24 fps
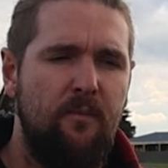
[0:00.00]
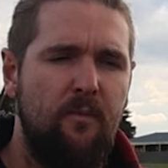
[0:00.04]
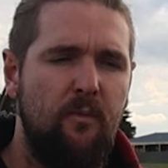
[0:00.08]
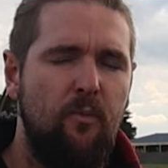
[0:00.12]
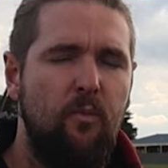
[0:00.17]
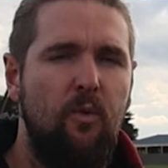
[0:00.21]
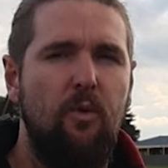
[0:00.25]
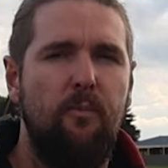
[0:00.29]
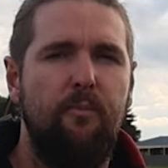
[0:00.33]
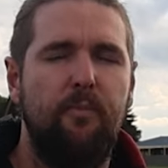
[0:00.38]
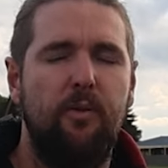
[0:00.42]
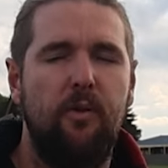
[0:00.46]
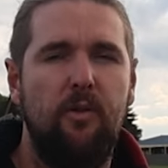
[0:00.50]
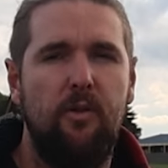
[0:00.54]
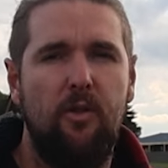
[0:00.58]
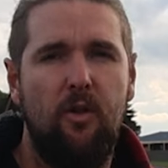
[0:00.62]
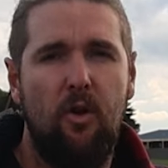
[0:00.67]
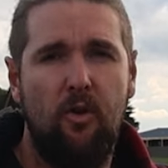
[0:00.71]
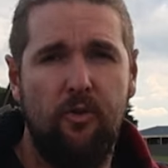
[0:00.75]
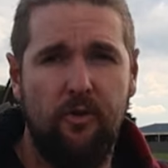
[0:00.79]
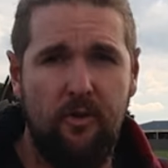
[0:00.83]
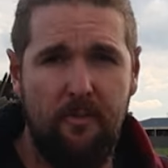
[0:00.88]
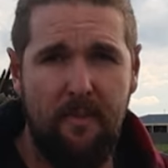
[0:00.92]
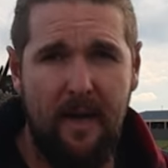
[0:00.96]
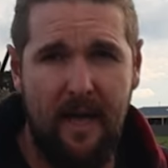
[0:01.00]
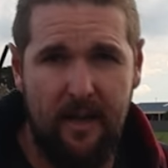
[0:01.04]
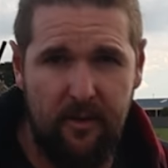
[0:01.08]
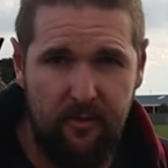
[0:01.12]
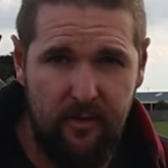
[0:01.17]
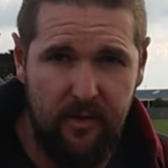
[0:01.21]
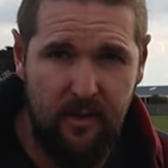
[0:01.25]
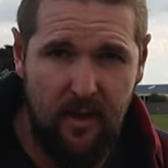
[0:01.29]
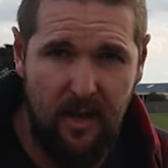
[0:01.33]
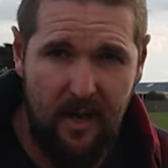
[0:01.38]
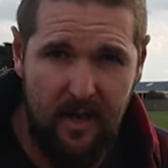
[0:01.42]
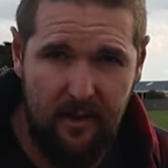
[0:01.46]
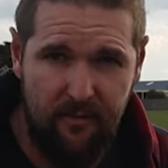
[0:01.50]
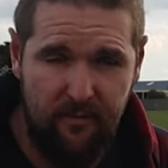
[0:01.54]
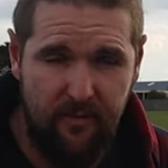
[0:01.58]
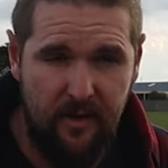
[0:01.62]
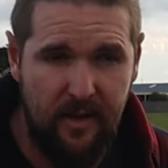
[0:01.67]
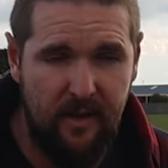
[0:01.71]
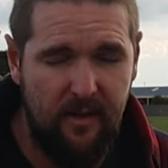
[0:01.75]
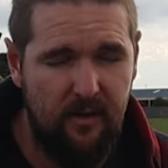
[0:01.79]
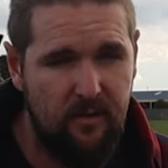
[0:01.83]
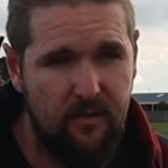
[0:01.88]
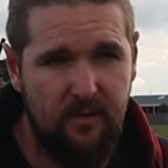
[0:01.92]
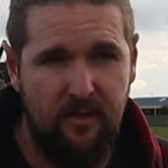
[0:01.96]
will prolong your battery life.
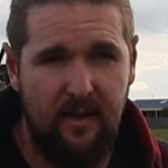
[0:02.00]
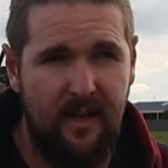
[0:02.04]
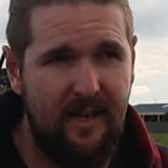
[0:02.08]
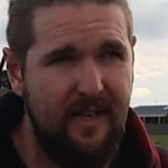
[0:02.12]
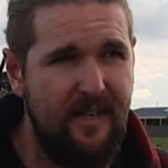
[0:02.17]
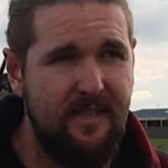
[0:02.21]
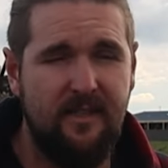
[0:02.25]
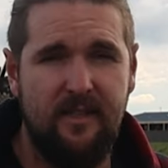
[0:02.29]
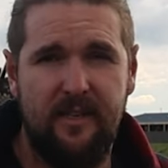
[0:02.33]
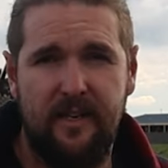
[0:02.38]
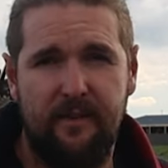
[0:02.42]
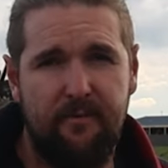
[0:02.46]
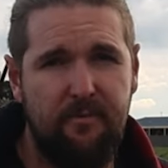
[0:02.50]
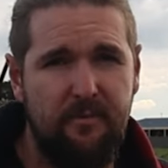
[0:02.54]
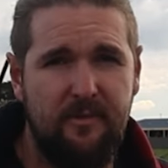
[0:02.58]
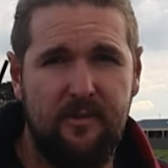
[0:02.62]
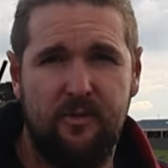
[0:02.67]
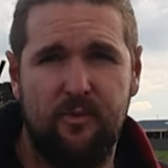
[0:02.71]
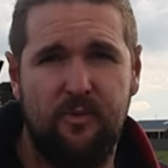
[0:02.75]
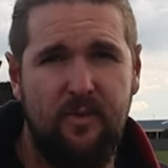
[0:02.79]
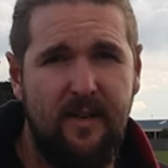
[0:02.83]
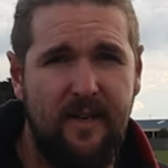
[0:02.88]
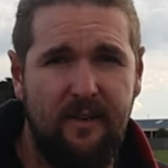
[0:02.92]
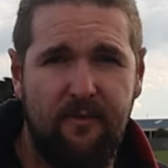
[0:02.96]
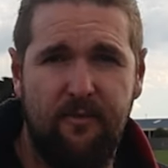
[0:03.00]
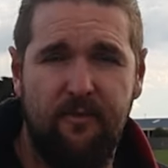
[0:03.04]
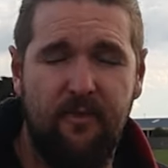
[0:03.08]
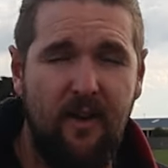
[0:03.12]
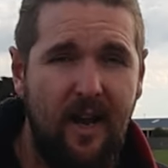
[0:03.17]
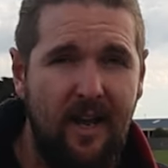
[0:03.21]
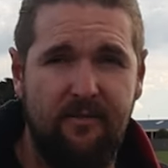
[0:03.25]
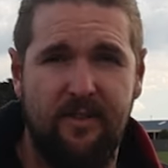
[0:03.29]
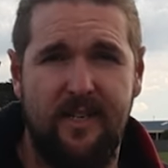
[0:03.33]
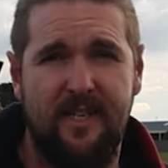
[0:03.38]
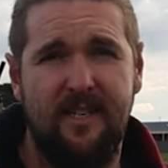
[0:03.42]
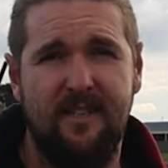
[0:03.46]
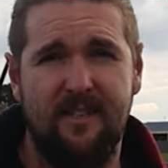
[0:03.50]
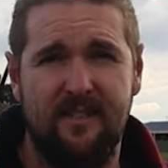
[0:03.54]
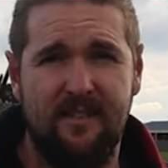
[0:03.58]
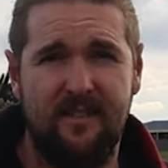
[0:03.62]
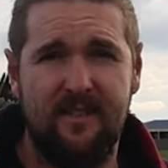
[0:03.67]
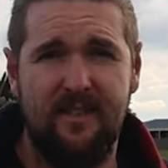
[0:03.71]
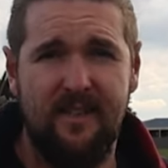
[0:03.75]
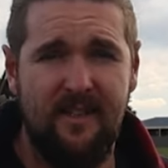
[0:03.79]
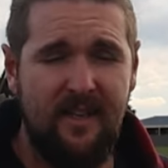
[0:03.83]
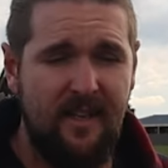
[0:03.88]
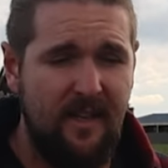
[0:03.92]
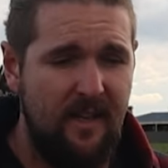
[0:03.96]
And like, it's the difference between 5 years.